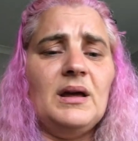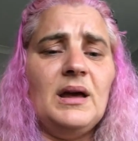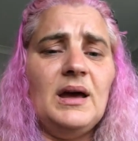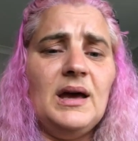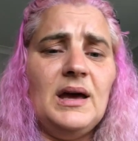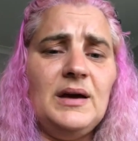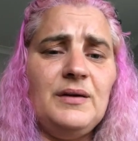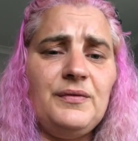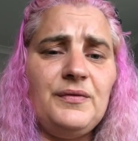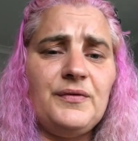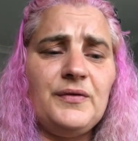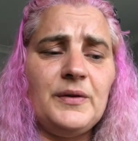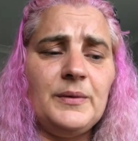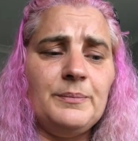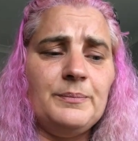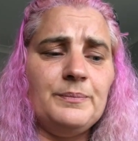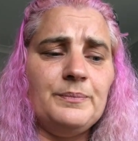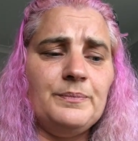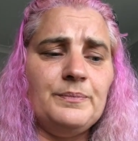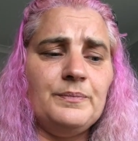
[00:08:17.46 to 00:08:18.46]
If
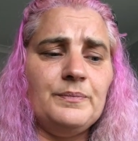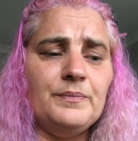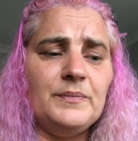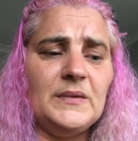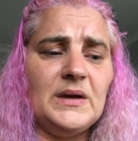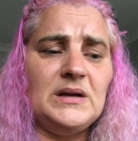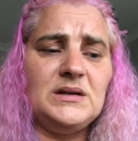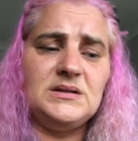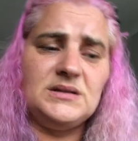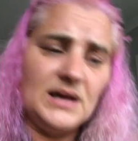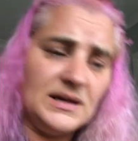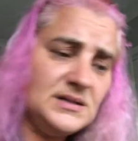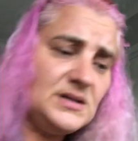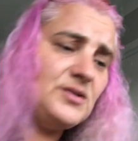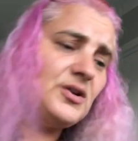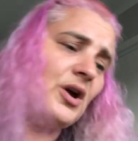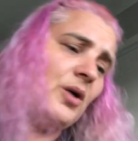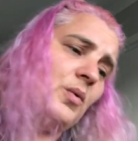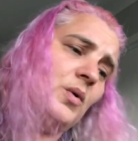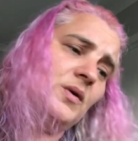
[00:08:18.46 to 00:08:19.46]
it doesn't
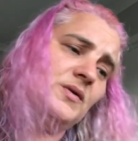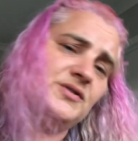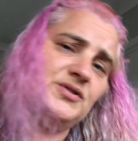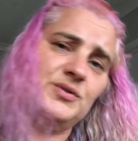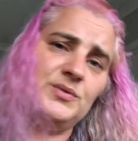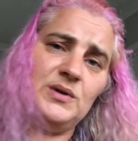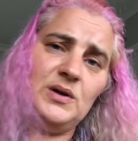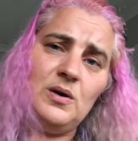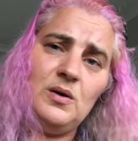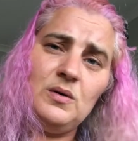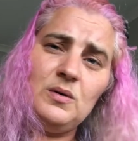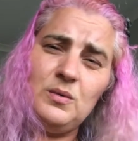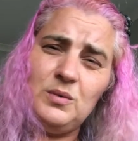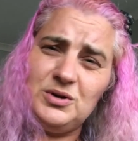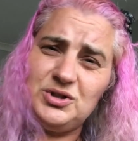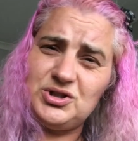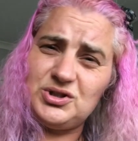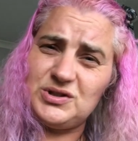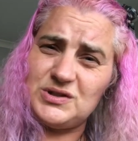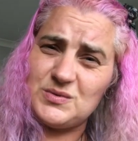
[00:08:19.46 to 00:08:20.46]
go on too long,
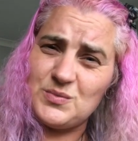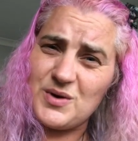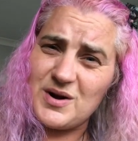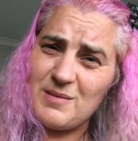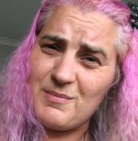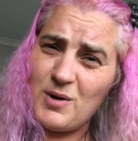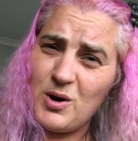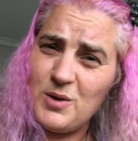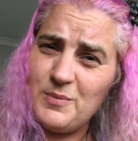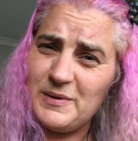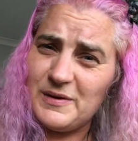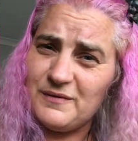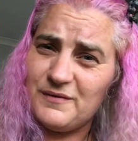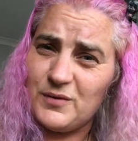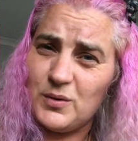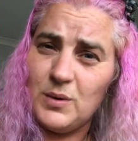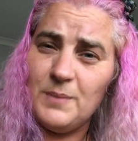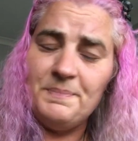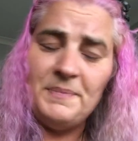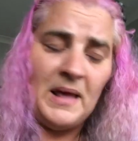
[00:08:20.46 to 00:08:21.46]
which is what I'm hoping
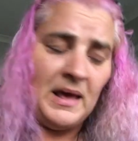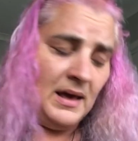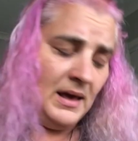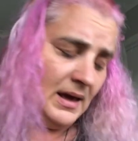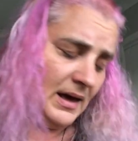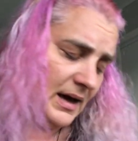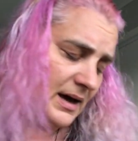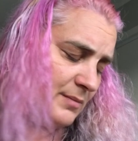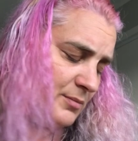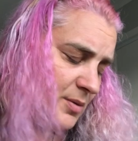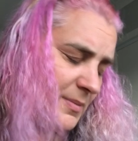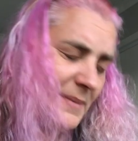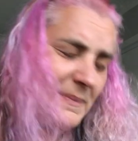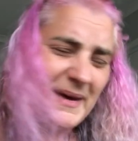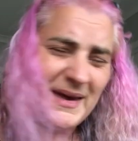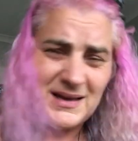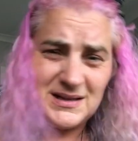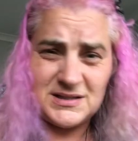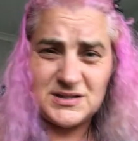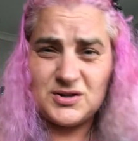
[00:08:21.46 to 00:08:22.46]
for, we'll be
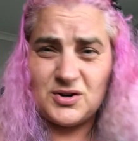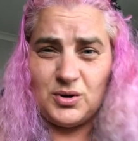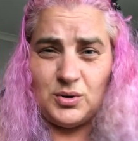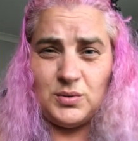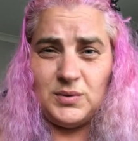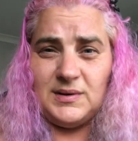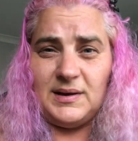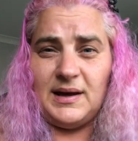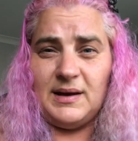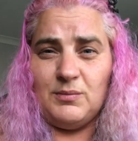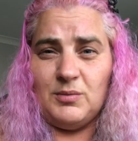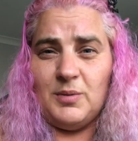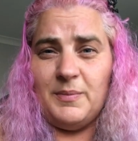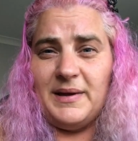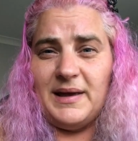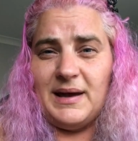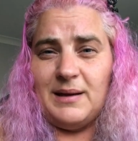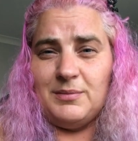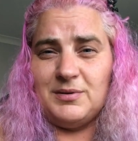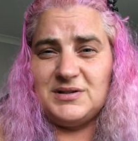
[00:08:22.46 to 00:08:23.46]
back at school and we'll
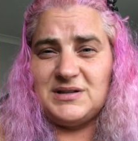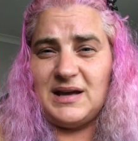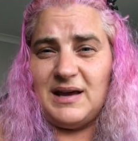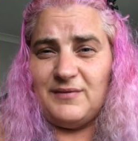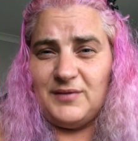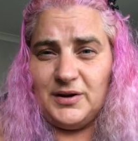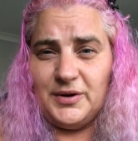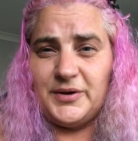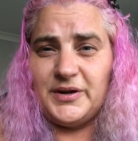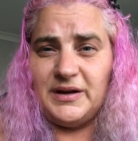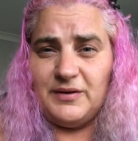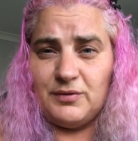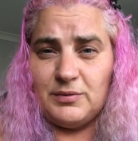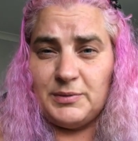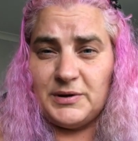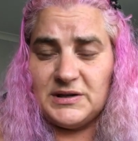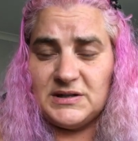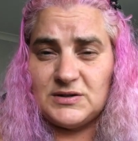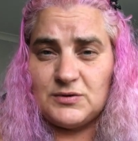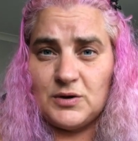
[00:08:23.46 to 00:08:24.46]
be able to have a look at
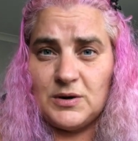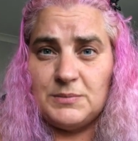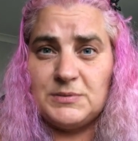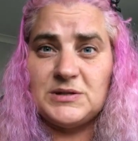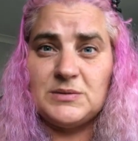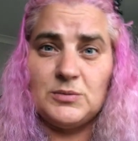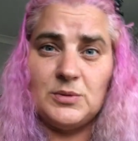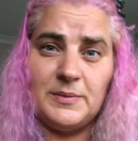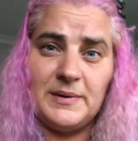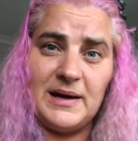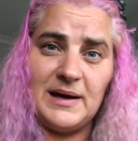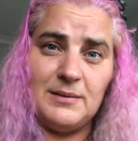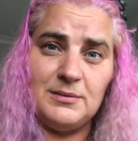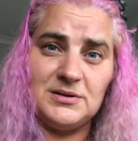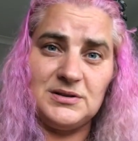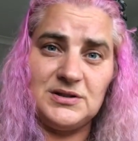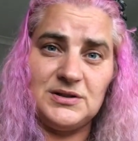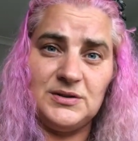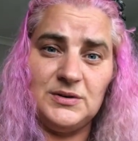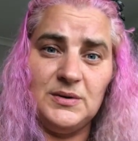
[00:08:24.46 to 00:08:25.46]
everybody's scripts, and we'll be able
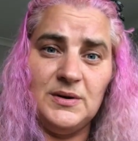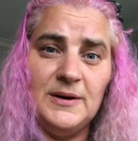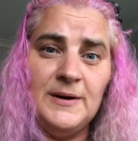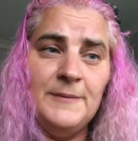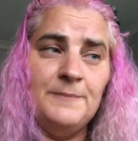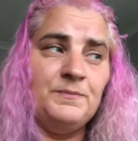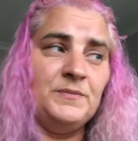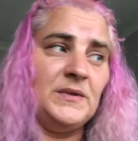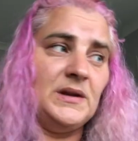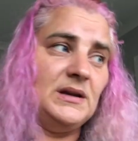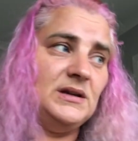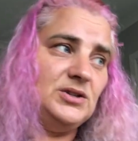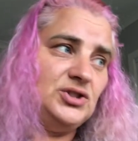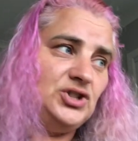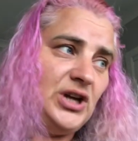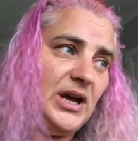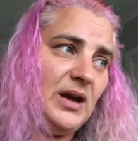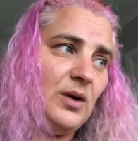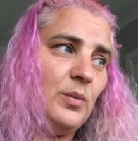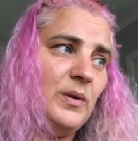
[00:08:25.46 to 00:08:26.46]
to
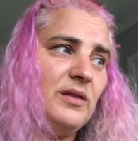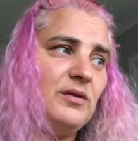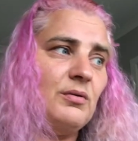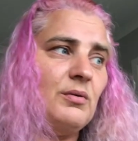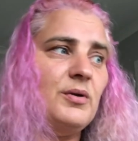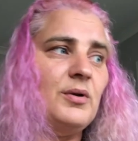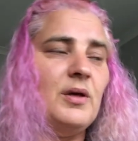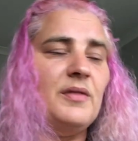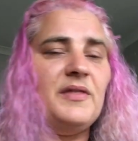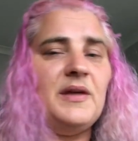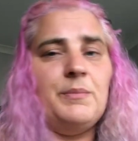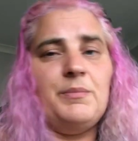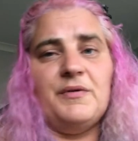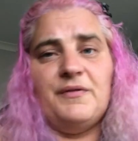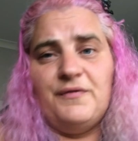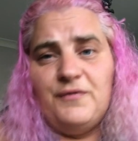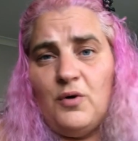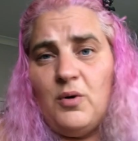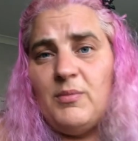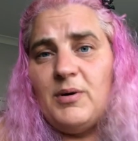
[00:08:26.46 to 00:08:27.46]
check whether or not they're
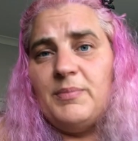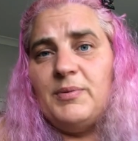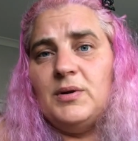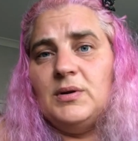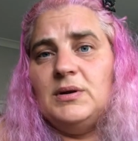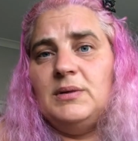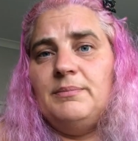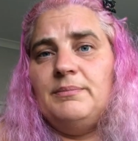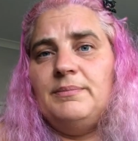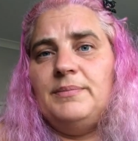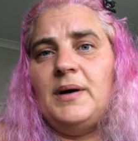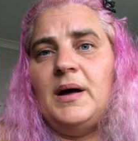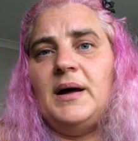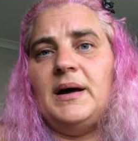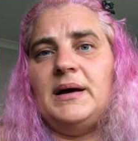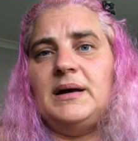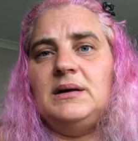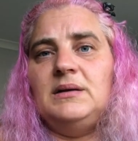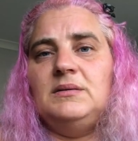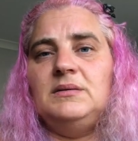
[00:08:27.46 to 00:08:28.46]
performable
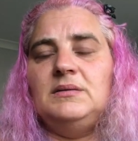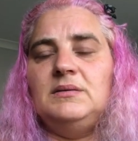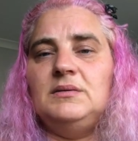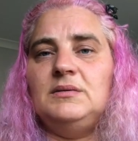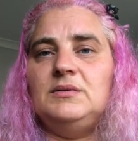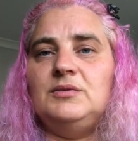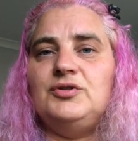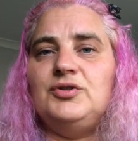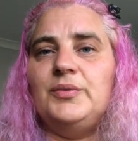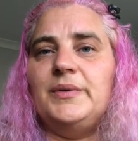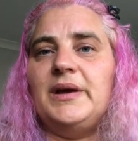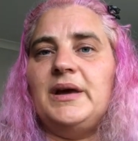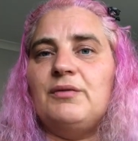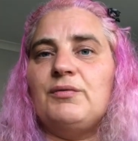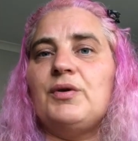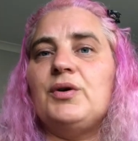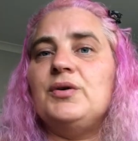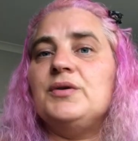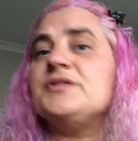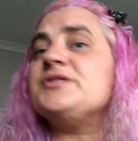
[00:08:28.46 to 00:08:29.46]
by doing a
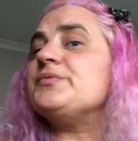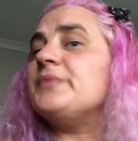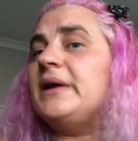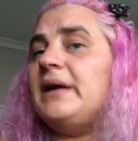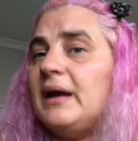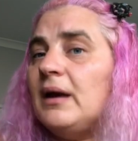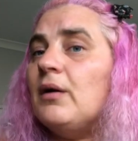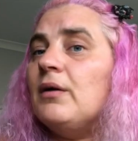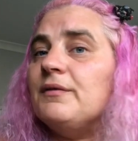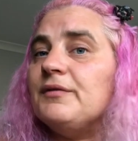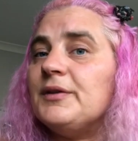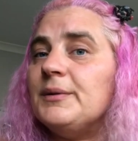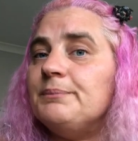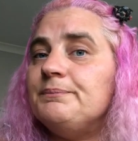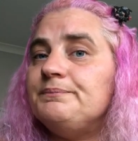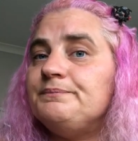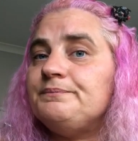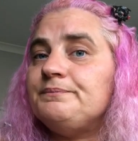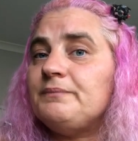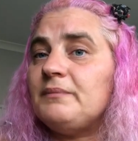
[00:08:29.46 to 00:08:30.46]
rehearsed reading of them.
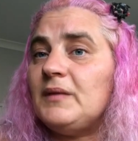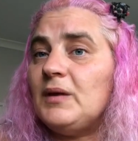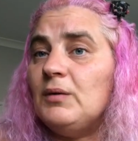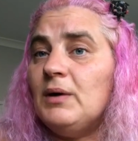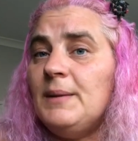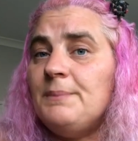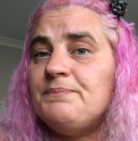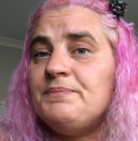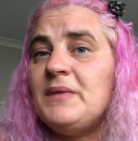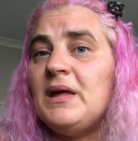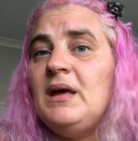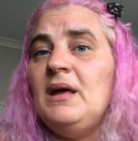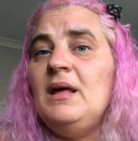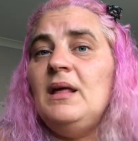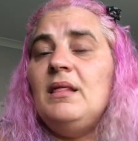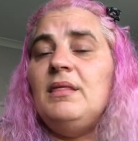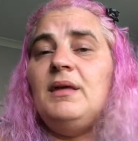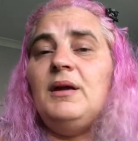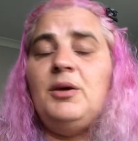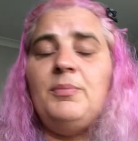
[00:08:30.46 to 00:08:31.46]
All right,
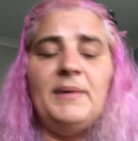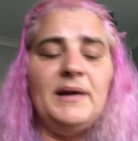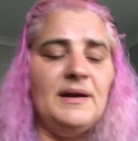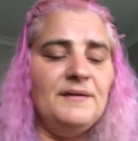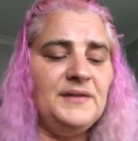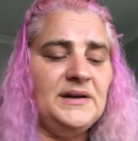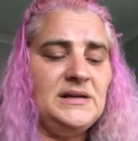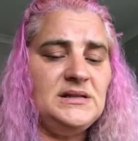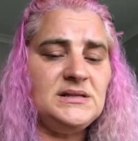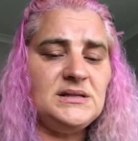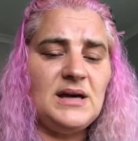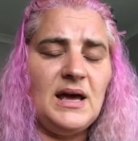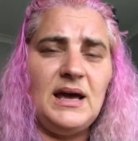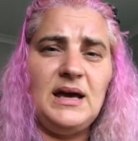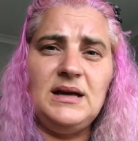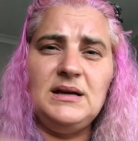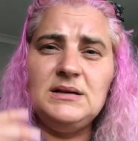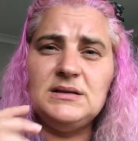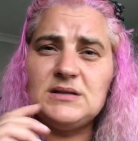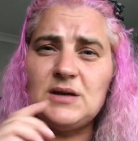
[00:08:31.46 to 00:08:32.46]
thank you, my lovelies.
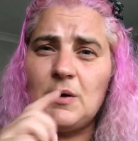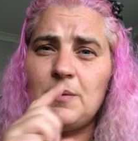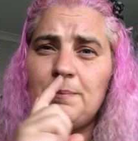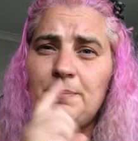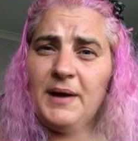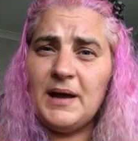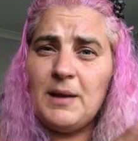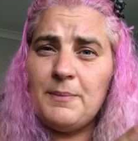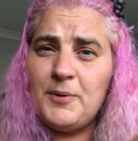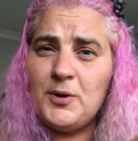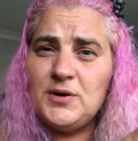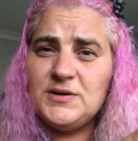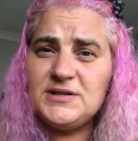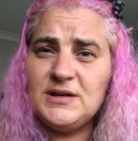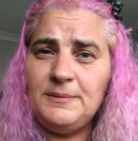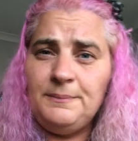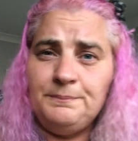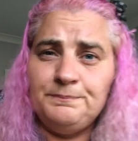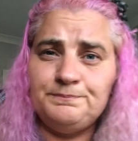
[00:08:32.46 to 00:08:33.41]
And so pick a person,